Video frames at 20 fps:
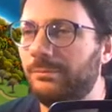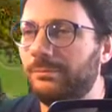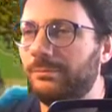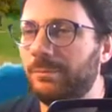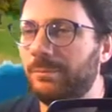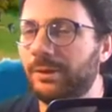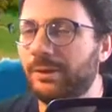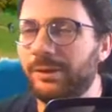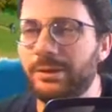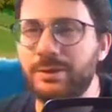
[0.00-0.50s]

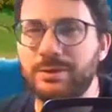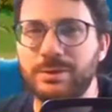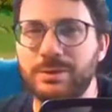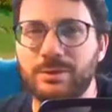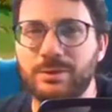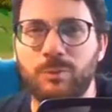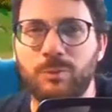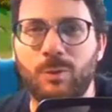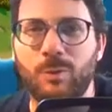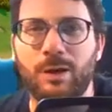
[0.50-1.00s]
but this
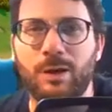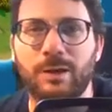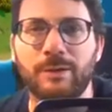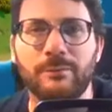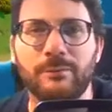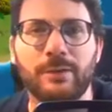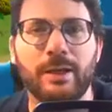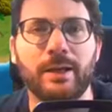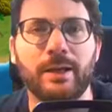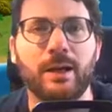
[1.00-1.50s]
is one
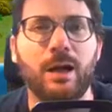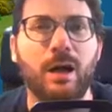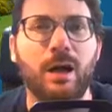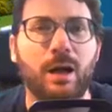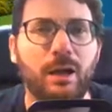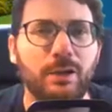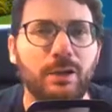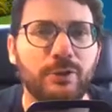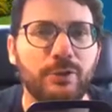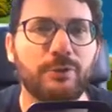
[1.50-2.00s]
of like
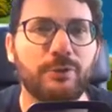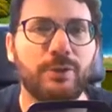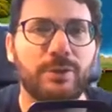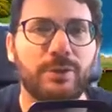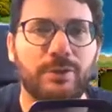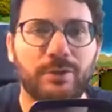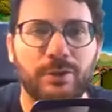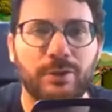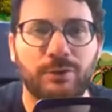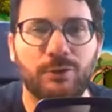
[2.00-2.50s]

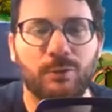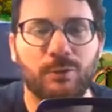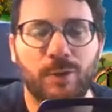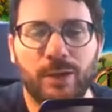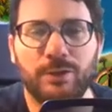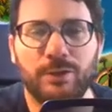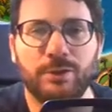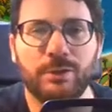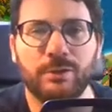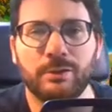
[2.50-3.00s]
100
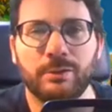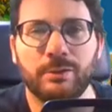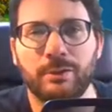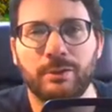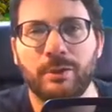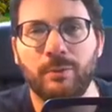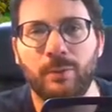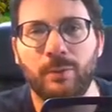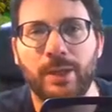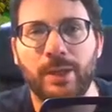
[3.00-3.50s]
situations
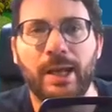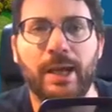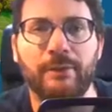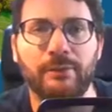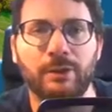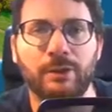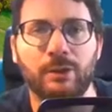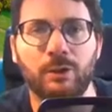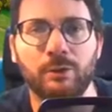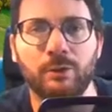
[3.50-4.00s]
that we
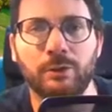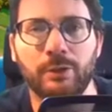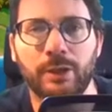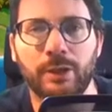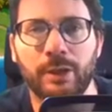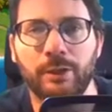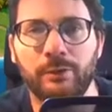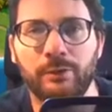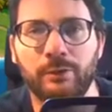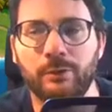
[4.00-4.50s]
have to go
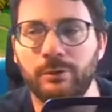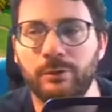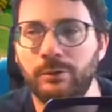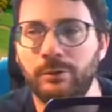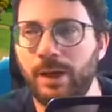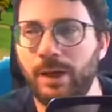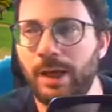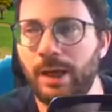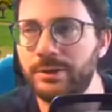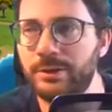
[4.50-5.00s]
look
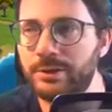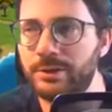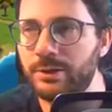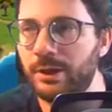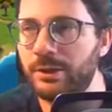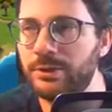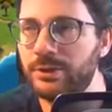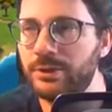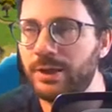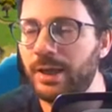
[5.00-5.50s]
into and
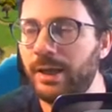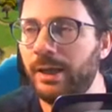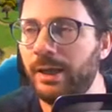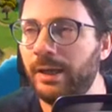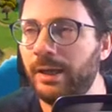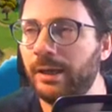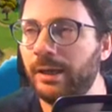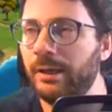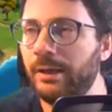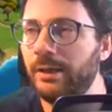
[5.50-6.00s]
start
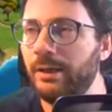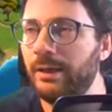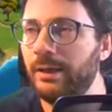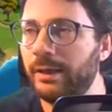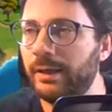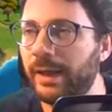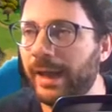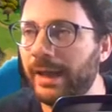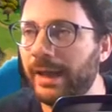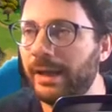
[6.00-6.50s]
saying,
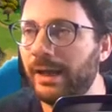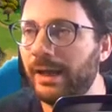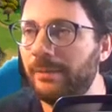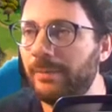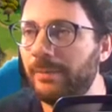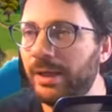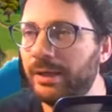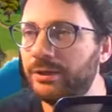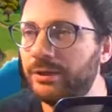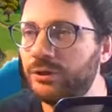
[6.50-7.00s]
can I
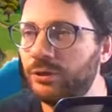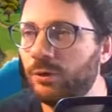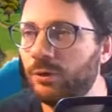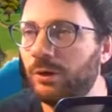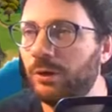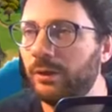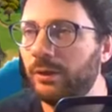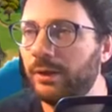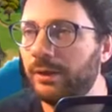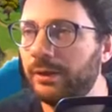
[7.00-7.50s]
make
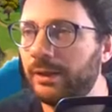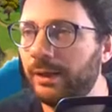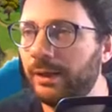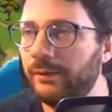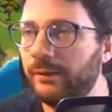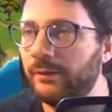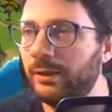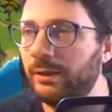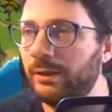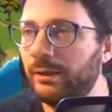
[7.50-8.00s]
sure that
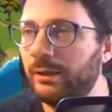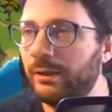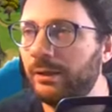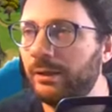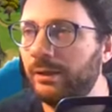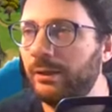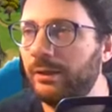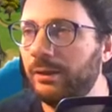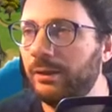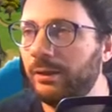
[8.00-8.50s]
given
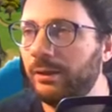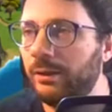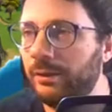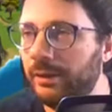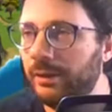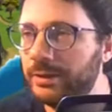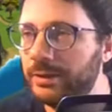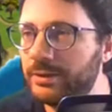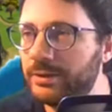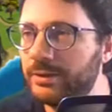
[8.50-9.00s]

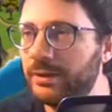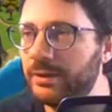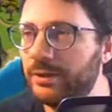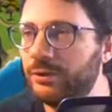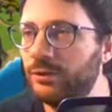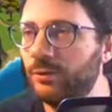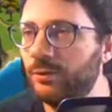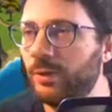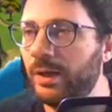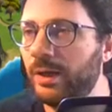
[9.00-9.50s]
this
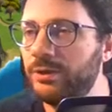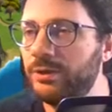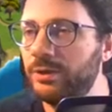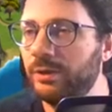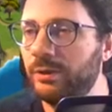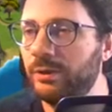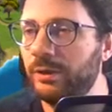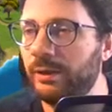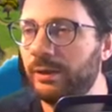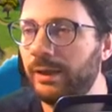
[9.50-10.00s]

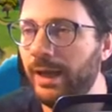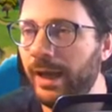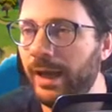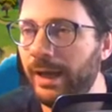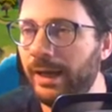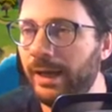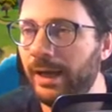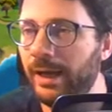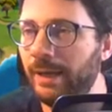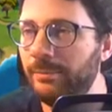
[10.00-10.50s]
situation, the
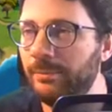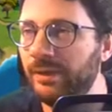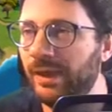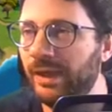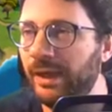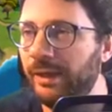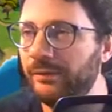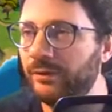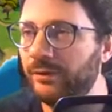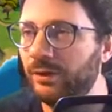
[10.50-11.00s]
AI
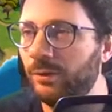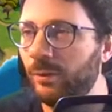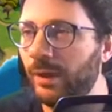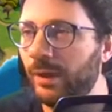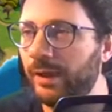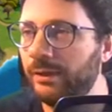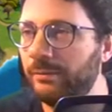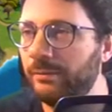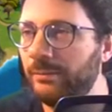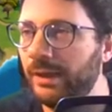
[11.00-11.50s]
behaves in a
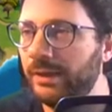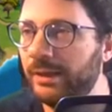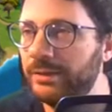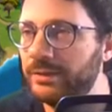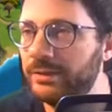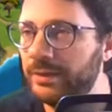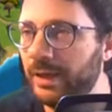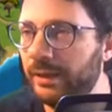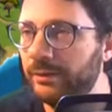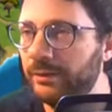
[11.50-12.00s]
way that
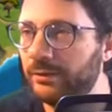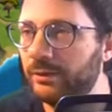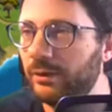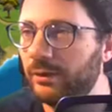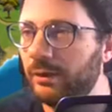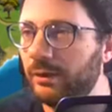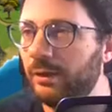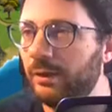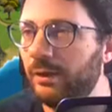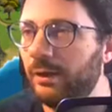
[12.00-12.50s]
makes sense?
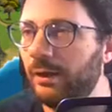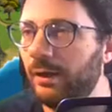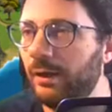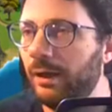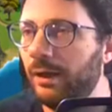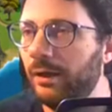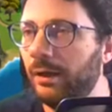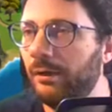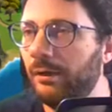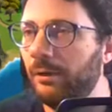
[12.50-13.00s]

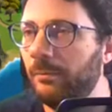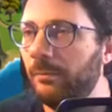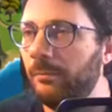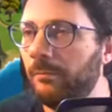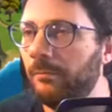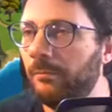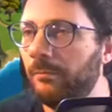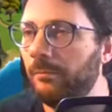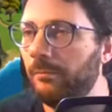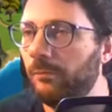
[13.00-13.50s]

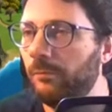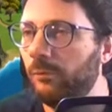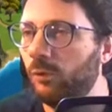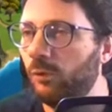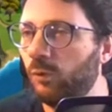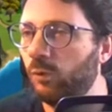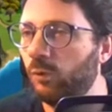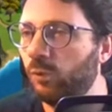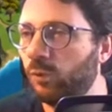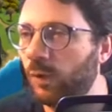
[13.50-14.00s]

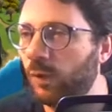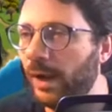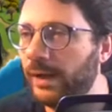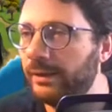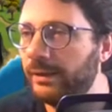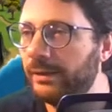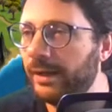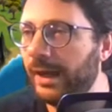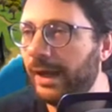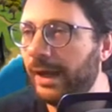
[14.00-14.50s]

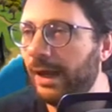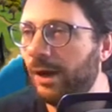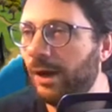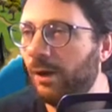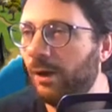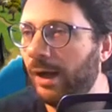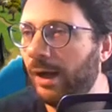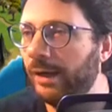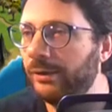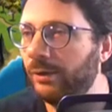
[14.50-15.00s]
Right
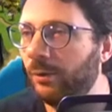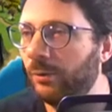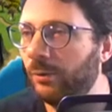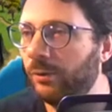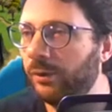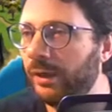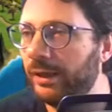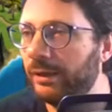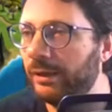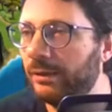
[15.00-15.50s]
now, I
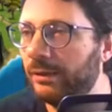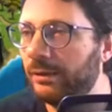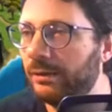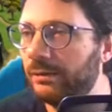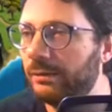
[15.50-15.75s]
don't think